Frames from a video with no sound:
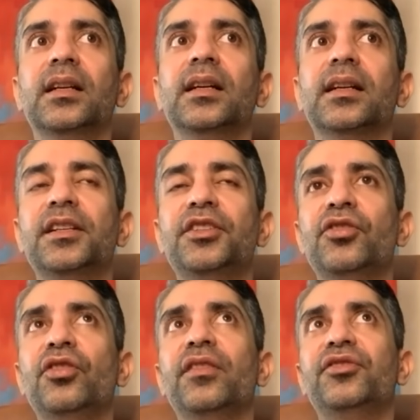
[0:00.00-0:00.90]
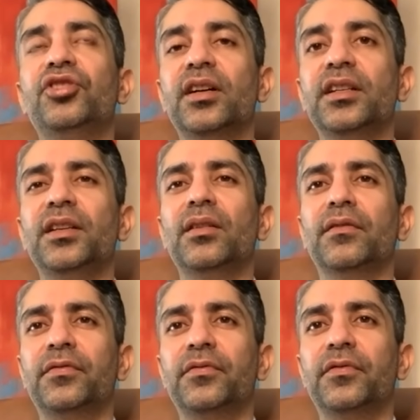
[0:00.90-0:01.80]
continuous journey
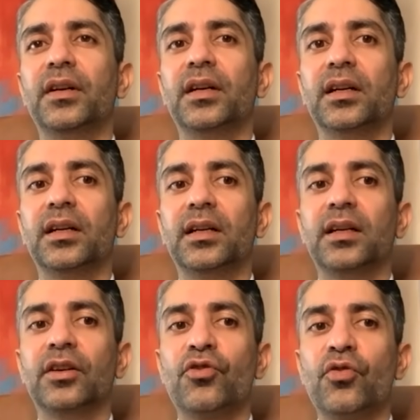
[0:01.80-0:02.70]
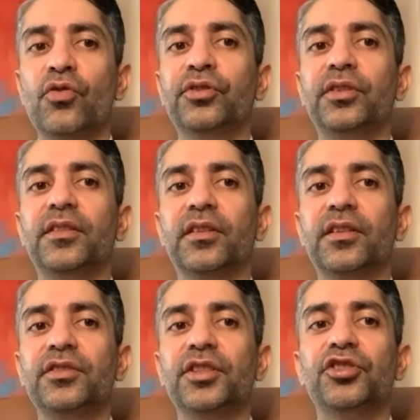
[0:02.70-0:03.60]
of uh, growth, it is a
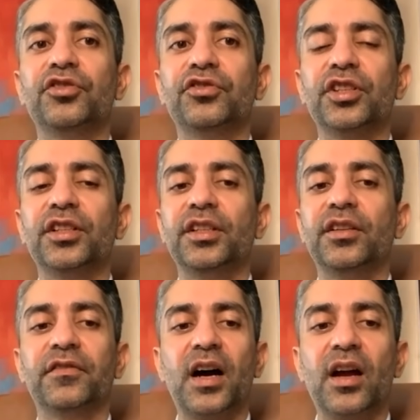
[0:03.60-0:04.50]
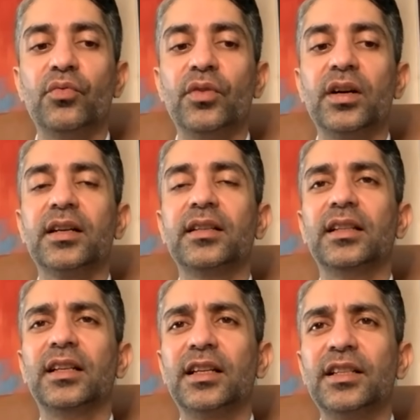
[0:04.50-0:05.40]
continuous journey of hard work,
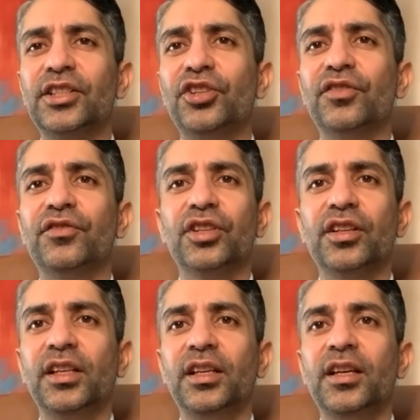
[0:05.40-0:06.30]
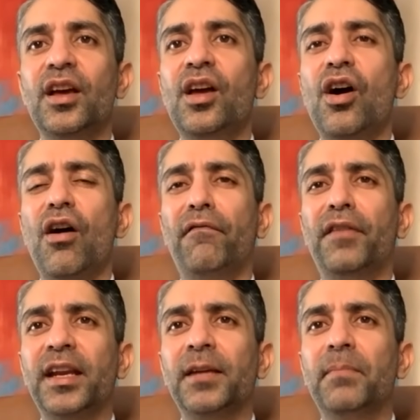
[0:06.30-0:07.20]
and a continuous journey of
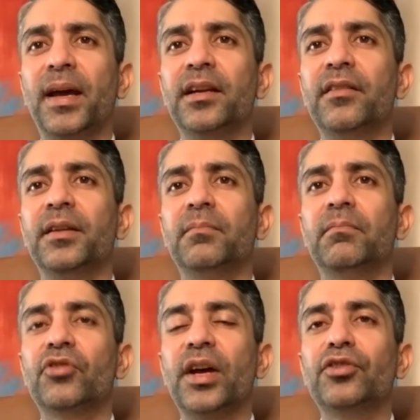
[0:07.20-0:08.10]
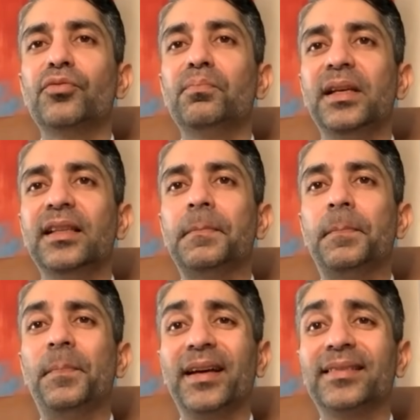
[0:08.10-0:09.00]
getting better and trying to be the
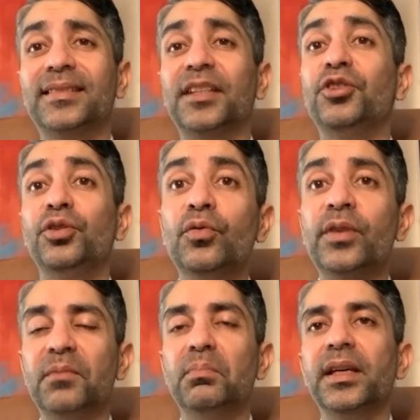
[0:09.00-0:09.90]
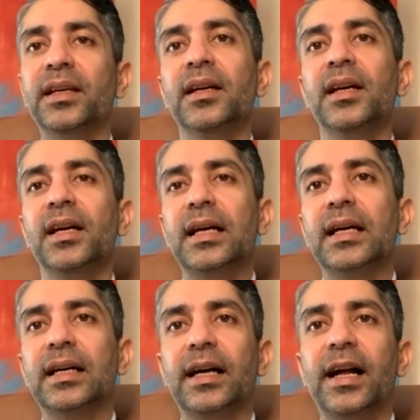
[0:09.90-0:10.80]
best that you can be.
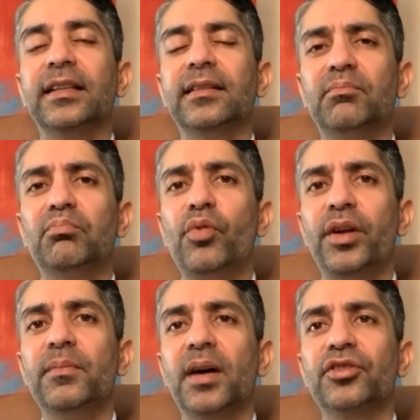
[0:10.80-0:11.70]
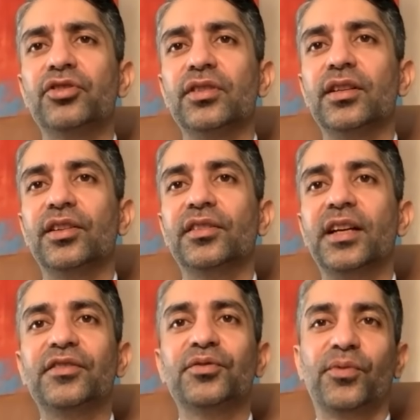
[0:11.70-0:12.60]
Uh, and pretty much uh,
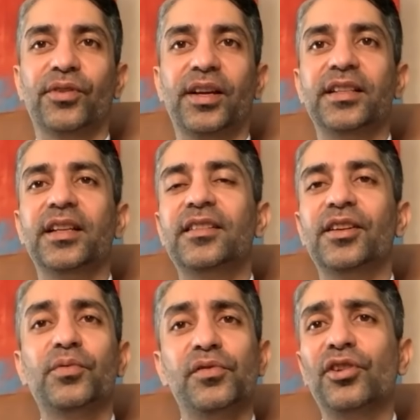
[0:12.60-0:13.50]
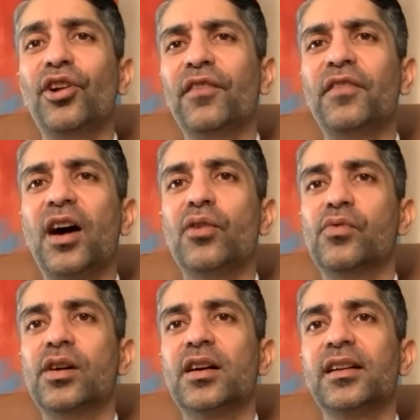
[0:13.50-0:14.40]
that is what I did. It was a lot of hard
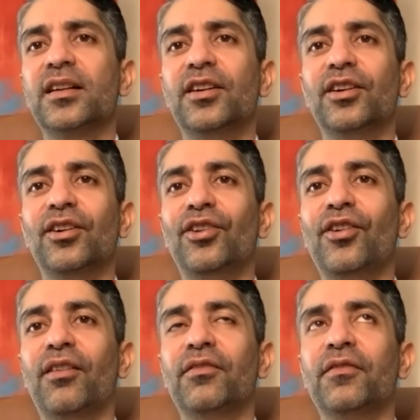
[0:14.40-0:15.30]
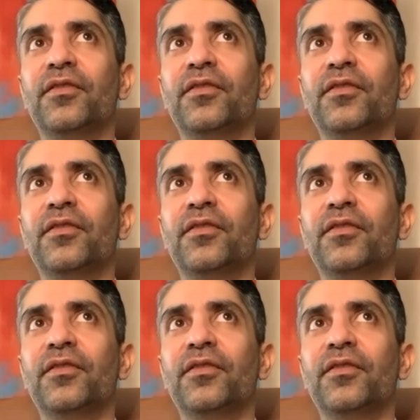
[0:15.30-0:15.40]
work, uh, a lot of